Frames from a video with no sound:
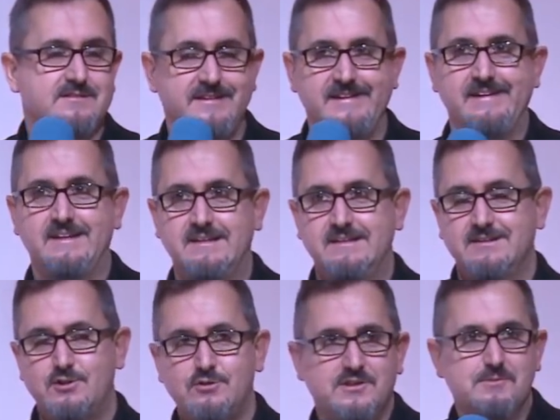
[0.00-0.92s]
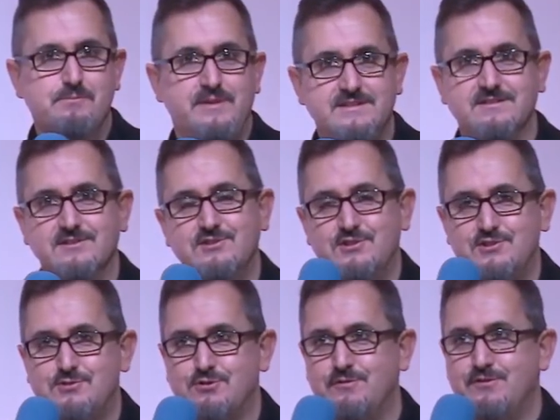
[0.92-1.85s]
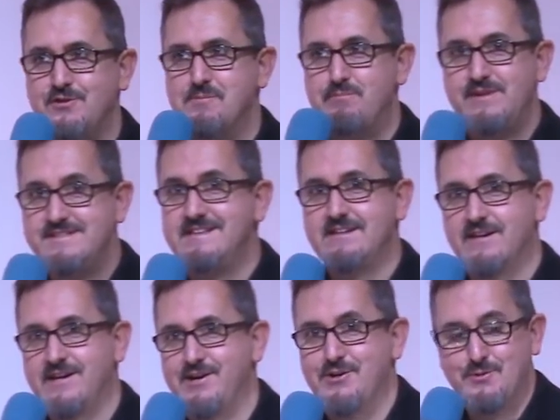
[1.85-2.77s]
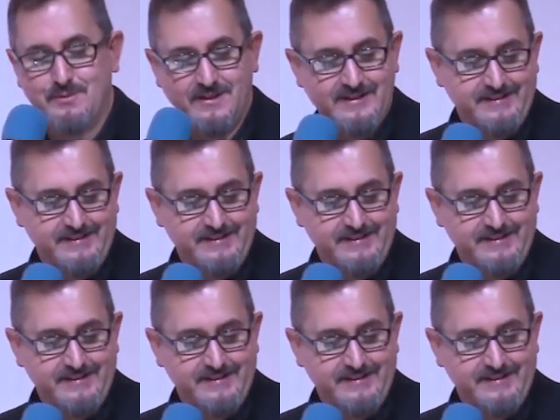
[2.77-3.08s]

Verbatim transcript: I call it a business because you're all very busy, I hope.